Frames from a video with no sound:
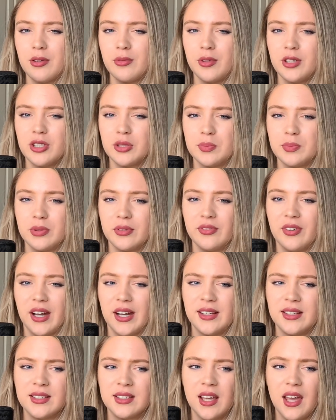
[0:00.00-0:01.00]
which
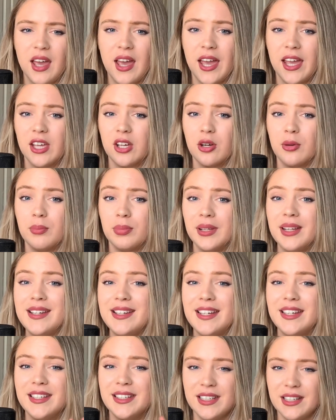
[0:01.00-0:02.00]
provides a
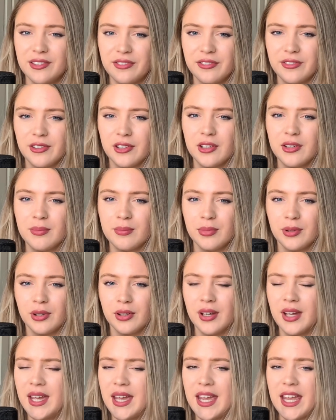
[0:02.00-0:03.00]
completely different but